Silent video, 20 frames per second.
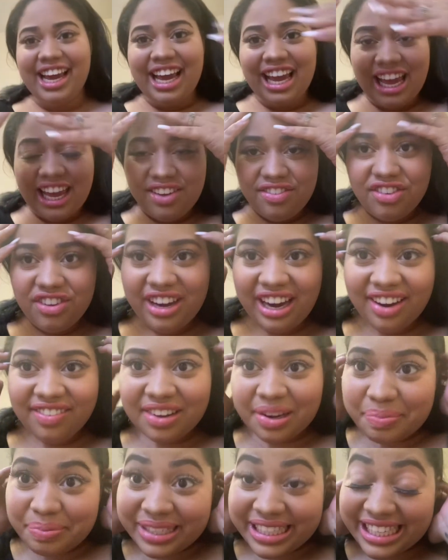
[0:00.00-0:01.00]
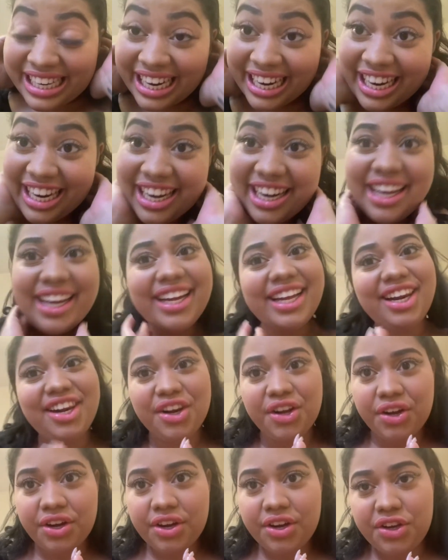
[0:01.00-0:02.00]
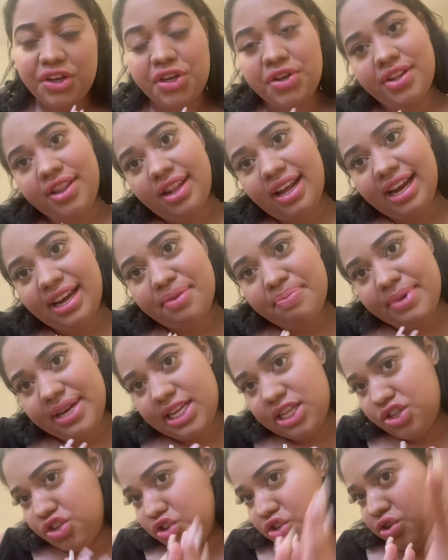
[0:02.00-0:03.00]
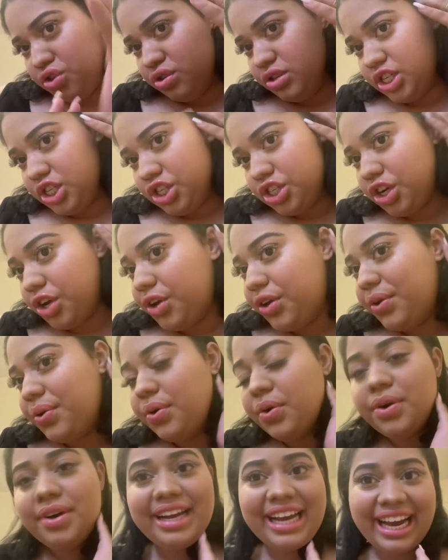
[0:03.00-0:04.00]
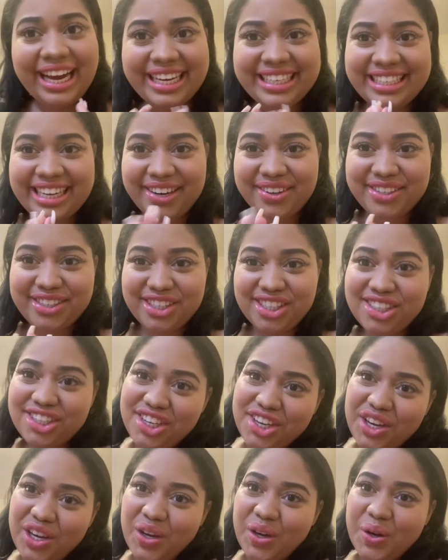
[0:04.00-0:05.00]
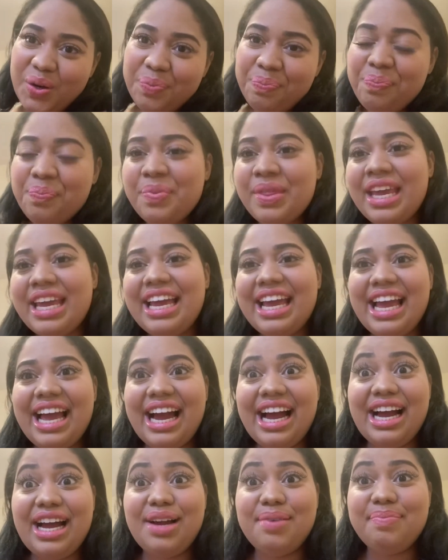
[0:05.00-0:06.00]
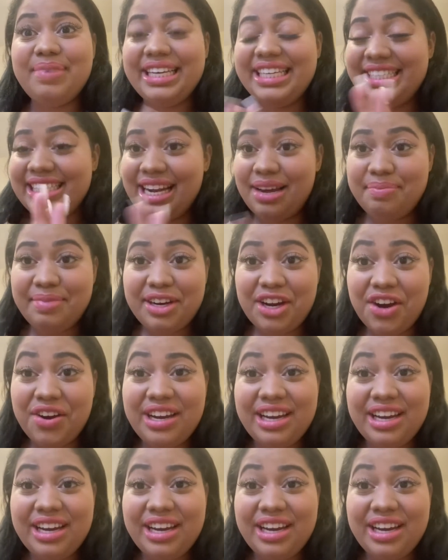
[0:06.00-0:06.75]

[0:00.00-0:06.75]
If you have a particular look you'd like me to show you guys how to do, please let me know.